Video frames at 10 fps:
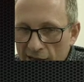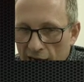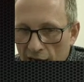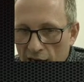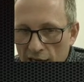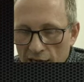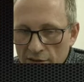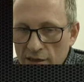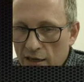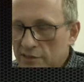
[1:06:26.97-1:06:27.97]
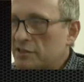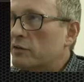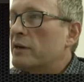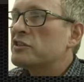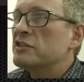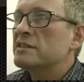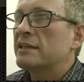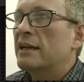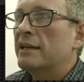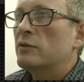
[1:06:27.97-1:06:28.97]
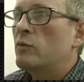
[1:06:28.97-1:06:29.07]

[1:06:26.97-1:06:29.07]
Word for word: I, will answer questions in a little